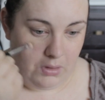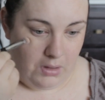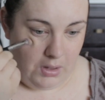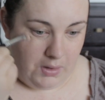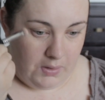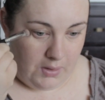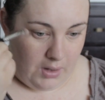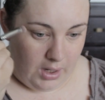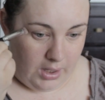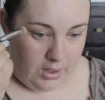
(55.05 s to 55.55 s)

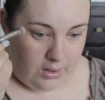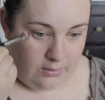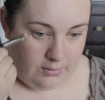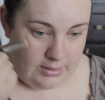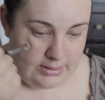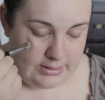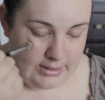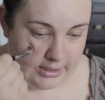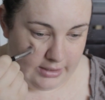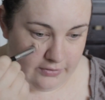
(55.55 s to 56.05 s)
And I
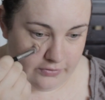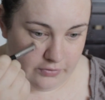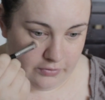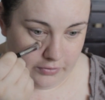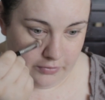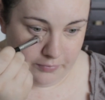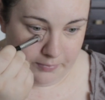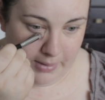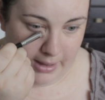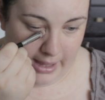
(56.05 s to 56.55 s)
always kind of
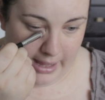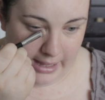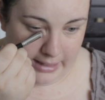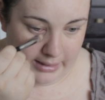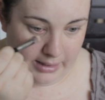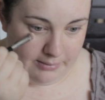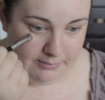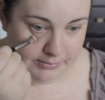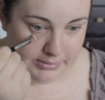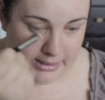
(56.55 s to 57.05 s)
sort of pat
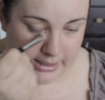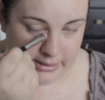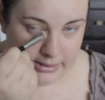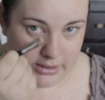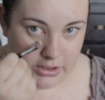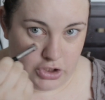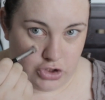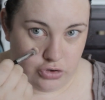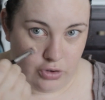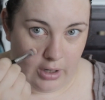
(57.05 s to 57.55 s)
and blend
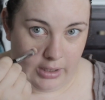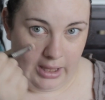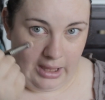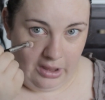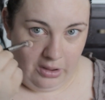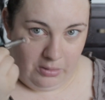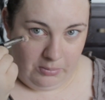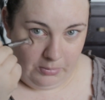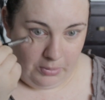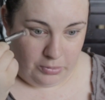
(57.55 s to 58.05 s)
in a
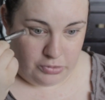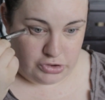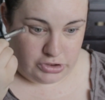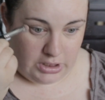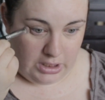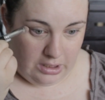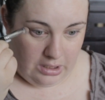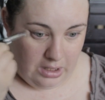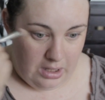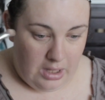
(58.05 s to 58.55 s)
triangle
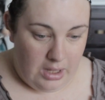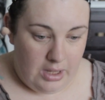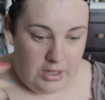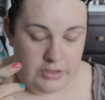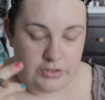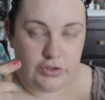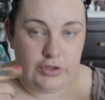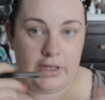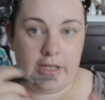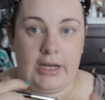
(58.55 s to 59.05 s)
motion
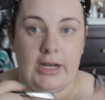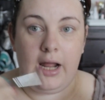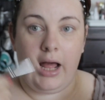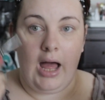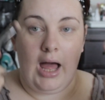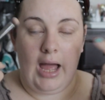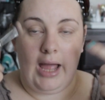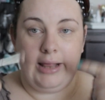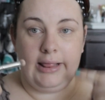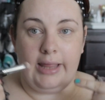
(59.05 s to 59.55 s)
so that it
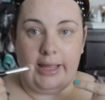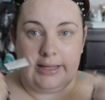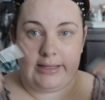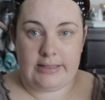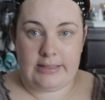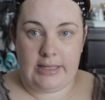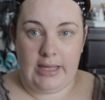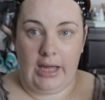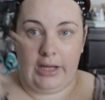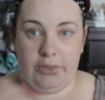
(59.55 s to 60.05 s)

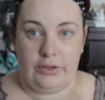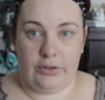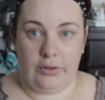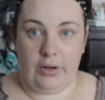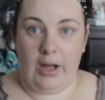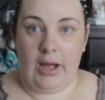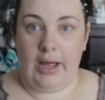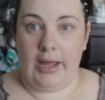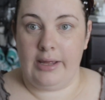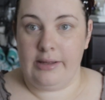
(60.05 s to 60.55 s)
highlights the under
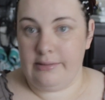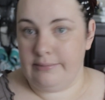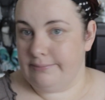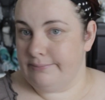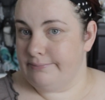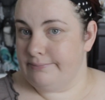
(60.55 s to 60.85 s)
eye.